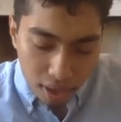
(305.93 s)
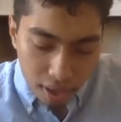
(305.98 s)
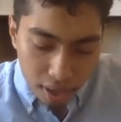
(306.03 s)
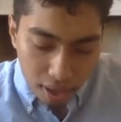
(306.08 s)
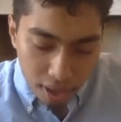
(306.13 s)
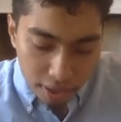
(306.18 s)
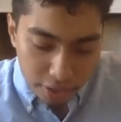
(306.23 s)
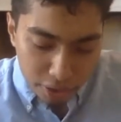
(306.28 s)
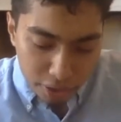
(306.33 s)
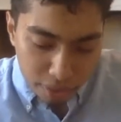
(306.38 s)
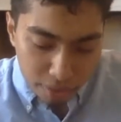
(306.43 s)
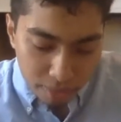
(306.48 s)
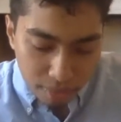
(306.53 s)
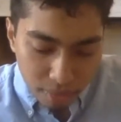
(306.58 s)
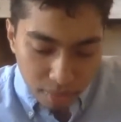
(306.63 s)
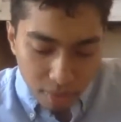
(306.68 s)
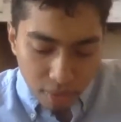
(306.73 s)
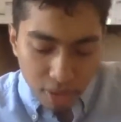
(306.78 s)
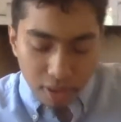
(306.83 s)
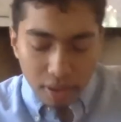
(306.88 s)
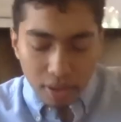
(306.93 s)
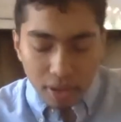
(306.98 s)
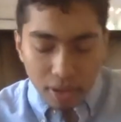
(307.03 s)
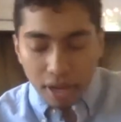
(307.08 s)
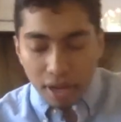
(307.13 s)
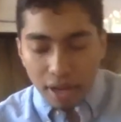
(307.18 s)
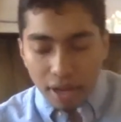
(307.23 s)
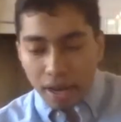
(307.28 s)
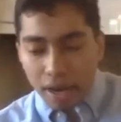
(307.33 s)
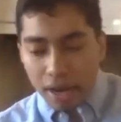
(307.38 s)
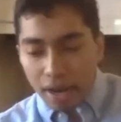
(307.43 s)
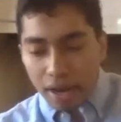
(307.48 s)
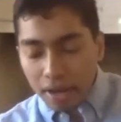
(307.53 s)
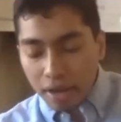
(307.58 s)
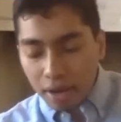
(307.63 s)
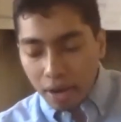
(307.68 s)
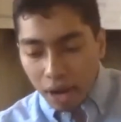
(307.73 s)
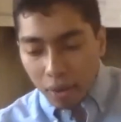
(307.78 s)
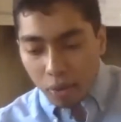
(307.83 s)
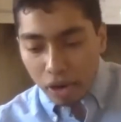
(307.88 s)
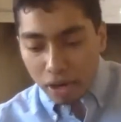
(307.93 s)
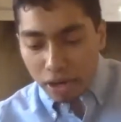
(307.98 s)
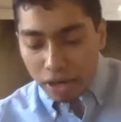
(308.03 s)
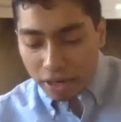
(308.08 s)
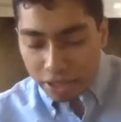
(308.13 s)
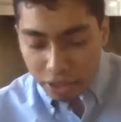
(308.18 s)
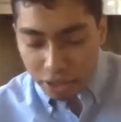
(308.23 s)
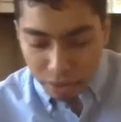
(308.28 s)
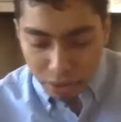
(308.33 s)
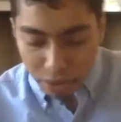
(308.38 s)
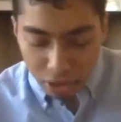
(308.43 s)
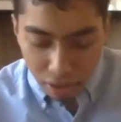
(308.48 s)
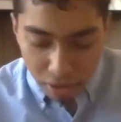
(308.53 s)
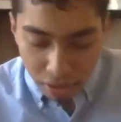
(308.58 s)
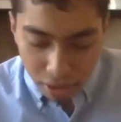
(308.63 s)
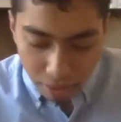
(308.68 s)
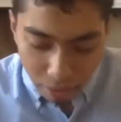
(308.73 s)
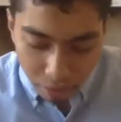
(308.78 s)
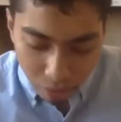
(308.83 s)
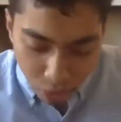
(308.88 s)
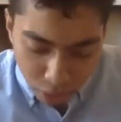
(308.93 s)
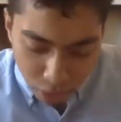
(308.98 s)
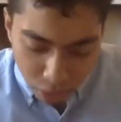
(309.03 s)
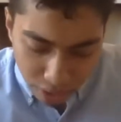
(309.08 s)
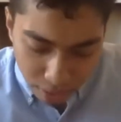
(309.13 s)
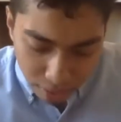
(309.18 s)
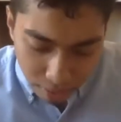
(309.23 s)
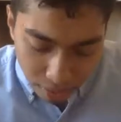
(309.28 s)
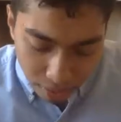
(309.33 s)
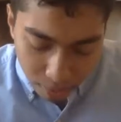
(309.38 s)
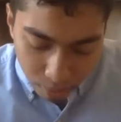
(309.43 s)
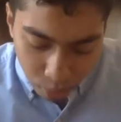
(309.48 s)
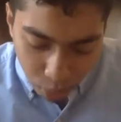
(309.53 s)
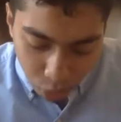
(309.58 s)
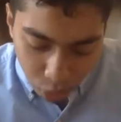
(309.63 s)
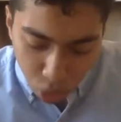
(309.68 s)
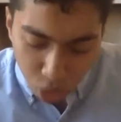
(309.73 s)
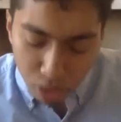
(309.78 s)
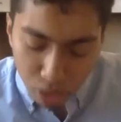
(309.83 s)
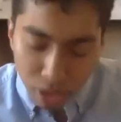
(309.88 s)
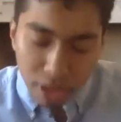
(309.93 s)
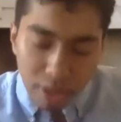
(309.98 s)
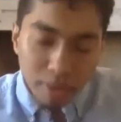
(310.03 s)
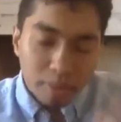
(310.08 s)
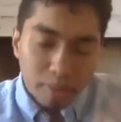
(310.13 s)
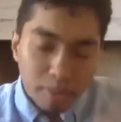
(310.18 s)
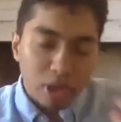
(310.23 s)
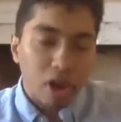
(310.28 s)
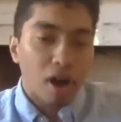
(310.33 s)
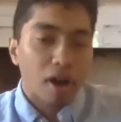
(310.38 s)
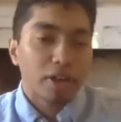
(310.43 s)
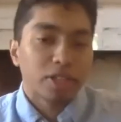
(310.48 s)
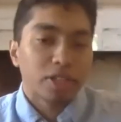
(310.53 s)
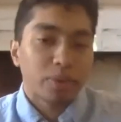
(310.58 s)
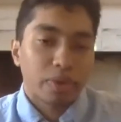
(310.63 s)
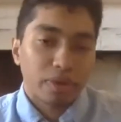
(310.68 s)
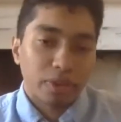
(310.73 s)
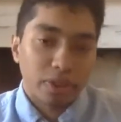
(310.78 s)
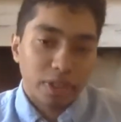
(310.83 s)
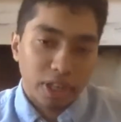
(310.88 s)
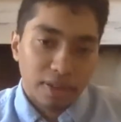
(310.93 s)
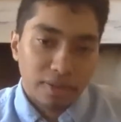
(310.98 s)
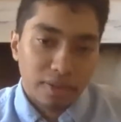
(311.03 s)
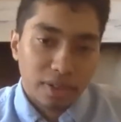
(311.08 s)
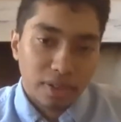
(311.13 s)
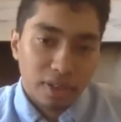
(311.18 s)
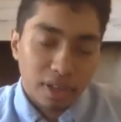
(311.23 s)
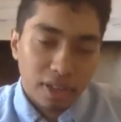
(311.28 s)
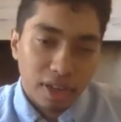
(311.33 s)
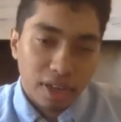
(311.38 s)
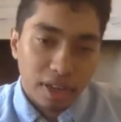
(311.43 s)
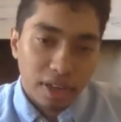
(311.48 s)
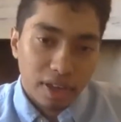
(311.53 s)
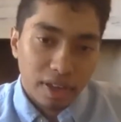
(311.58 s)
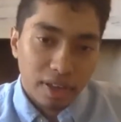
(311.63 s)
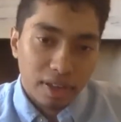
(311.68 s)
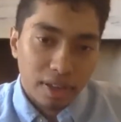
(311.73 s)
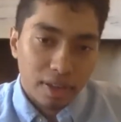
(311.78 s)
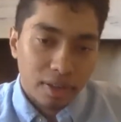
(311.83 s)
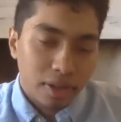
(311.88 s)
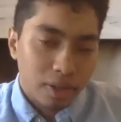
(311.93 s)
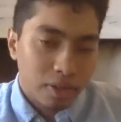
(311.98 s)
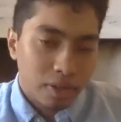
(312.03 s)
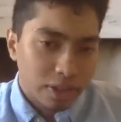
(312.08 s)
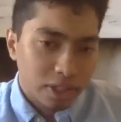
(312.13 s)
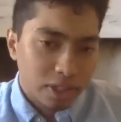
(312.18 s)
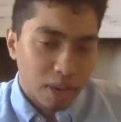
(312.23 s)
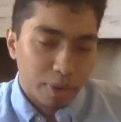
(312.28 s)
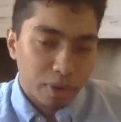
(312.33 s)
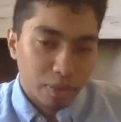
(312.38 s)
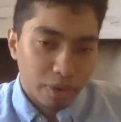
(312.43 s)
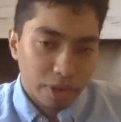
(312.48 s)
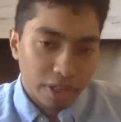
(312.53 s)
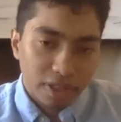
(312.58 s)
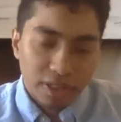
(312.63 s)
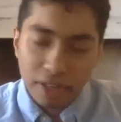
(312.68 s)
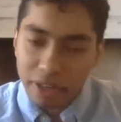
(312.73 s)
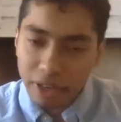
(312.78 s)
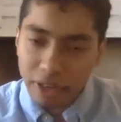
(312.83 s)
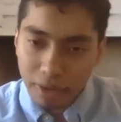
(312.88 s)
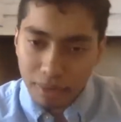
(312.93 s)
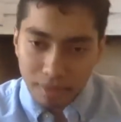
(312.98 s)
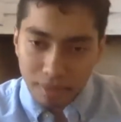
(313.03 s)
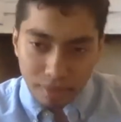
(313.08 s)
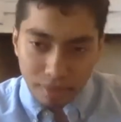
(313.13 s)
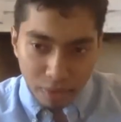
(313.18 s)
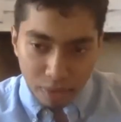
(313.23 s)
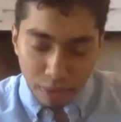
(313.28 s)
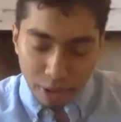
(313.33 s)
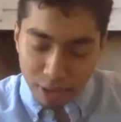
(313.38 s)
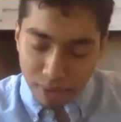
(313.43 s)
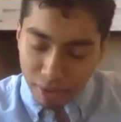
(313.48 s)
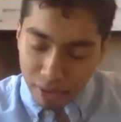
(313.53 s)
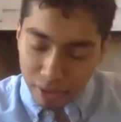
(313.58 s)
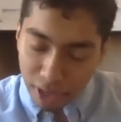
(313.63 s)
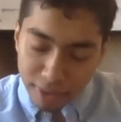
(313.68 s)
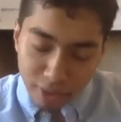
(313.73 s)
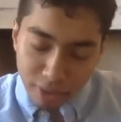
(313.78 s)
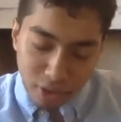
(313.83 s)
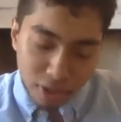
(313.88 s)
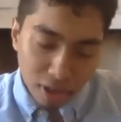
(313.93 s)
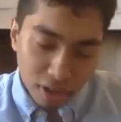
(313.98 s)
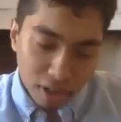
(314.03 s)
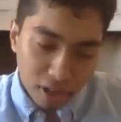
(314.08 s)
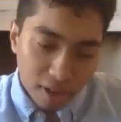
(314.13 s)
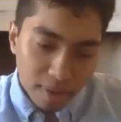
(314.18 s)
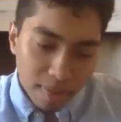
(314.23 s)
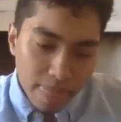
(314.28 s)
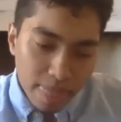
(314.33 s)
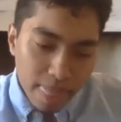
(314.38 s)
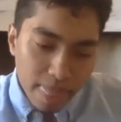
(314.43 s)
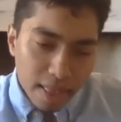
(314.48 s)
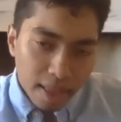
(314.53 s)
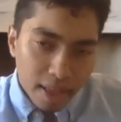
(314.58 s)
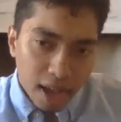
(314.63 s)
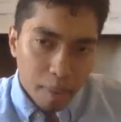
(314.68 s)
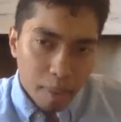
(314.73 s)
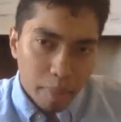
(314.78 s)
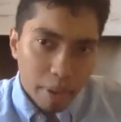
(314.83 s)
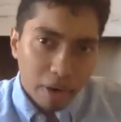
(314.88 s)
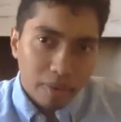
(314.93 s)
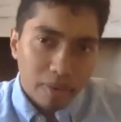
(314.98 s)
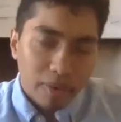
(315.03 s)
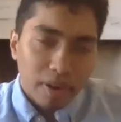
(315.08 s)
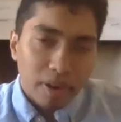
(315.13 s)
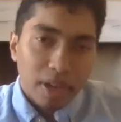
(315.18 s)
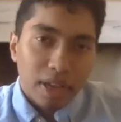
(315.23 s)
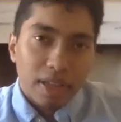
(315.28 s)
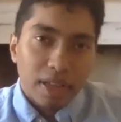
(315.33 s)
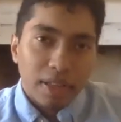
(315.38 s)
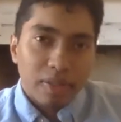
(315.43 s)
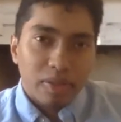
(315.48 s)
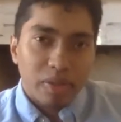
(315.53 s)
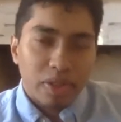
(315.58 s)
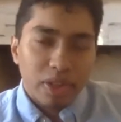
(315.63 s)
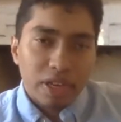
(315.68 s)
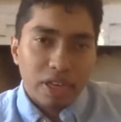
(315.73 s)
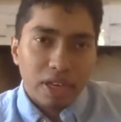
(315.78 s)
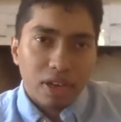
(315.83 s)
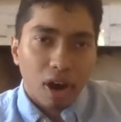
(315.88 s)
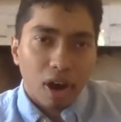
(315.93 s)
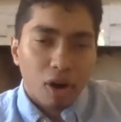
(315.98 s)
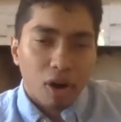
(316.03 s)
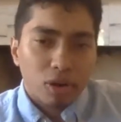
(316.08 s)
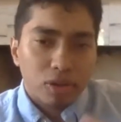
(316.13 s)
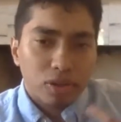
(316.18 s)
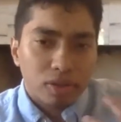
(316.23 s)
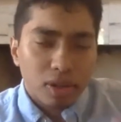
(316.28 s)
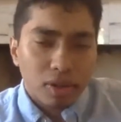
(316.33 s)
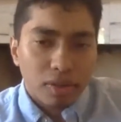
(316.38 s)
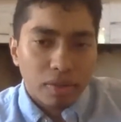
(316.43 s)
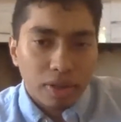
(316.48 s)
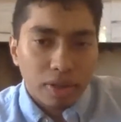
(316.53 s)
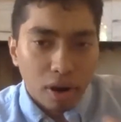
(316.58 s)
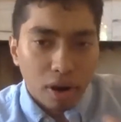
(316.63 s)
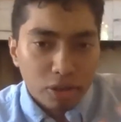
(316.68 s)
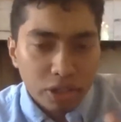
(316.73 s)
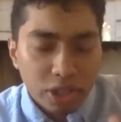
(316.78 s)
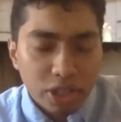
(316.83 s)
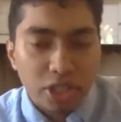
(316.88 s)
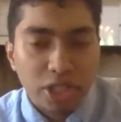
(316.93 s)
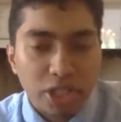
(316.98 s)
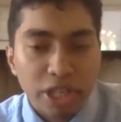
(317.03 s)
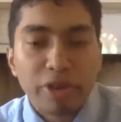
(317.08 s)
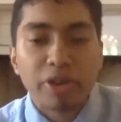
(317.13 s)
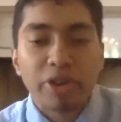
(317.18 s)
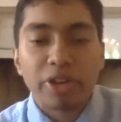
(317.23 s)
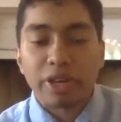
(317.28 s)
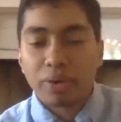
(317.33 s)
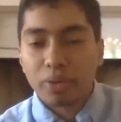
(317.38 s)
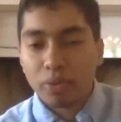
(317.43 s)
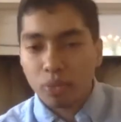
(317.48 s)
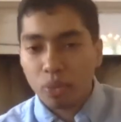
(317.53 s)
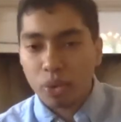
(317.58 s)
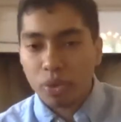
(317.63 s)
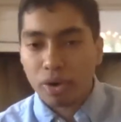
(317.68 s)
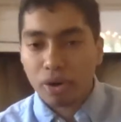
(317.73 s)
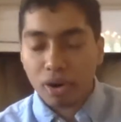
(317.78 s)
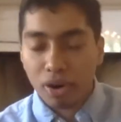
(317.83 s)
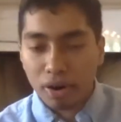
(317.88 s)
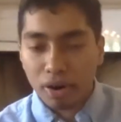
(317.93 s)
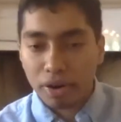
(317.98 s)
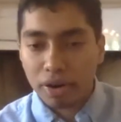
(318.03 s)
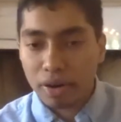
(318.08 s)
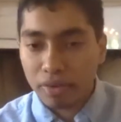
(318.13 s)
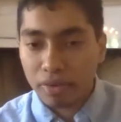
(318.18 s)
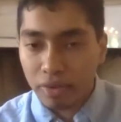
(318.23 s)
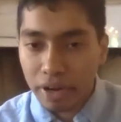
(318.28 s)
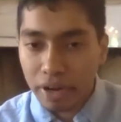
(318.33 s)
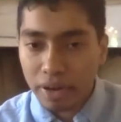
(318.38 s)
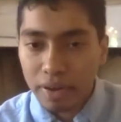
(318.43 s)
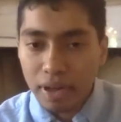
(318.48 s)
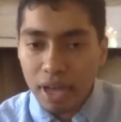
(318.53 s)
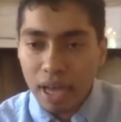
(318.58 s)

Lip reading: And so I want us to, inshallah, really brutally be honest with ourselves in these coming weeks and, for the rest of our lives, inshallah, about our sincerity with our heart, right?